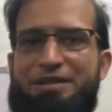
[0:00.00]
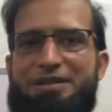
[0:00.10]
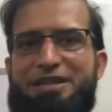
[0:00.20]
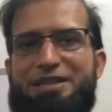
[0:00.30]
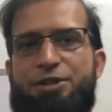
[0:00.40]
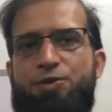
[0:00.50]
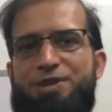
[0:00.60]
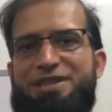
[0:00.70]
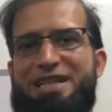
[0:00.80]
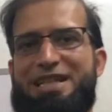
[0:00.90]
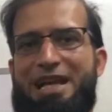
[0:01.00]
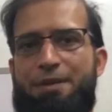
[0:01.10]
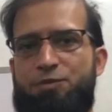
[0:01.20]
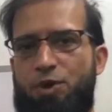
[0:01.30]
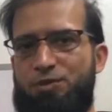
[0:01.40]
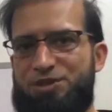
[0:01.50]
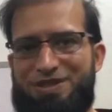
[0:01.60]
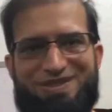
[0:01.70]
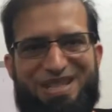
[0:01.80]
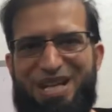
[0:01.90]
did they notice any abnormal
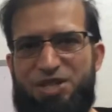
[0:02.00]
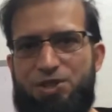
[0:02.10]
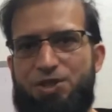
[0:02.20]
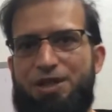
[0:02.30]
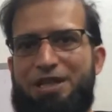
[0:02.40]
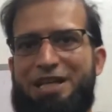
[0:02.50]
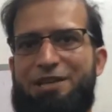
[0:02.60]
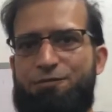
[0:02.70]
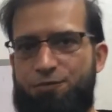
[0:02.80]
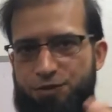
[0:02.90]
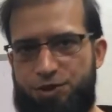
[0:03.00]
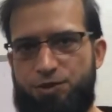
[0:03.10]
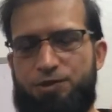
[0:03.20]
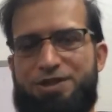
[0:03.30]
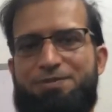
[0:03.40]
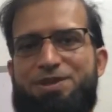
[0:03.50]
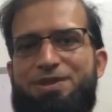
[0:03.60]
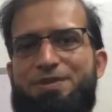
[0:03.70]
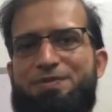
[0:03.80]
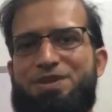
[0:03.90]
sensation, any visual
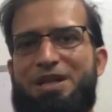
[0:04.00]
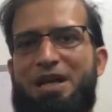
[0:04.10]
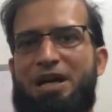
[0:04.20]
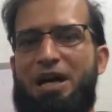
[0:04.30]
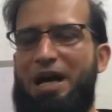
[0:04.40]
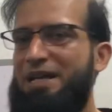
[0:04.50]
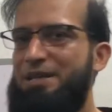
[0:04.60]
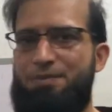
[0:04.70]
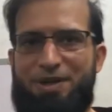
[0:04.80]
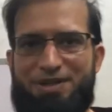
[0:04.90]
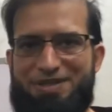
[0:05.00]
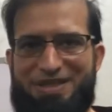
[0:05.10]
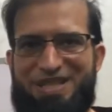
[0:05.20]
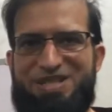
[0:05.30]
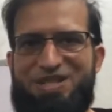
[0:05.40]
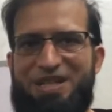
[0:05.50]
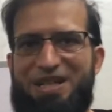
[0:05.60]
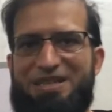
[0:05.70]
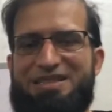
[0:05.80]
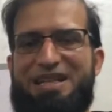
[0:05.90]
symptoms, any
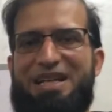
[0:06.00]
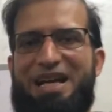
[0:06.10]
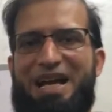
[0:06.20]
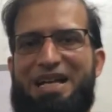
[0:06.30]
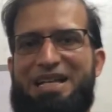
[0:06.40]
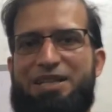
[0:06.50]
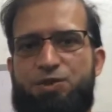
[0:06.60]
paresthesias, any